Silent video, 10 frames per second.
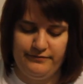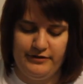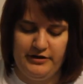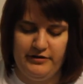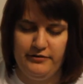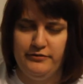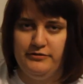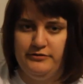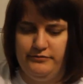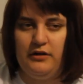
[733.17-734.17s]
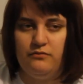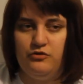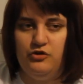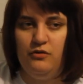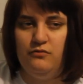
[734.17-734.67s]
Fritos? I
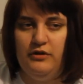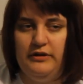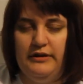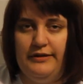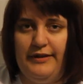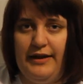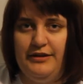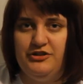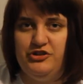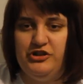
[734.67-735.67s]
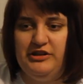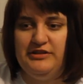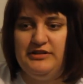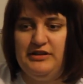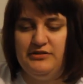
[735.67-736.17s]
don't really like
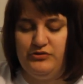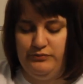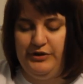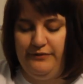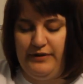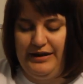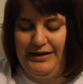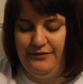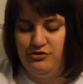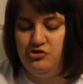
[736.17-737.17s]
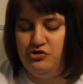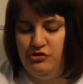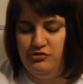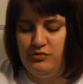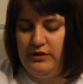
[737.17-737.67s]
cheesies, but if I have to
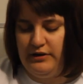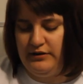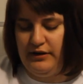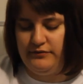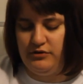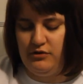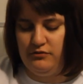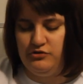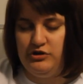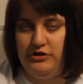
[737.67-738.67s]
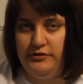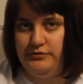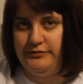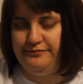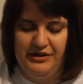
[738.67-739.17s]
choose one, I'd have to go with
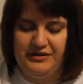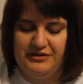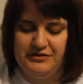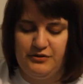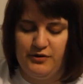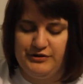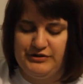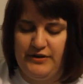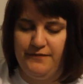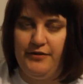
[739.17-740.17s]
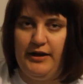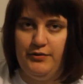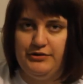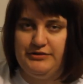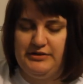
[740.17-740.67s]
Cheetos. Peanuts or
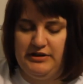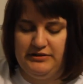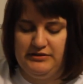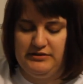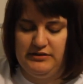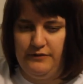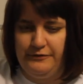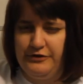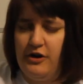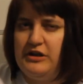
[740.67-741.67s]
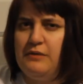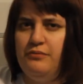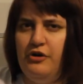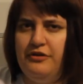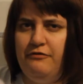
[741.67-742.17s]
sunflower seeds? If we're talking
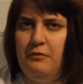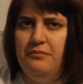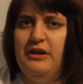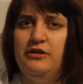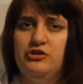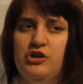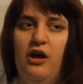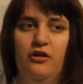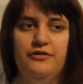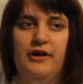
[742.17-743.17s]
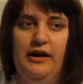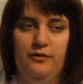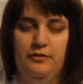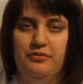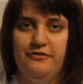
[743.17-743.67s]
both of them being shelled,
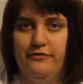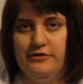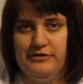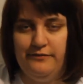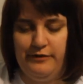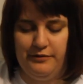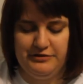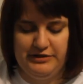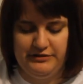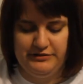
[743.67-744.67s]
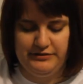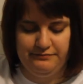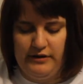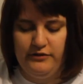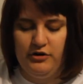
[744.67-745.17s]
I would prefer sunflower seeds.
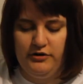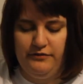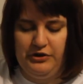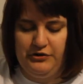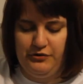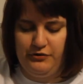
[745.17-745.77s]
Ever heard of the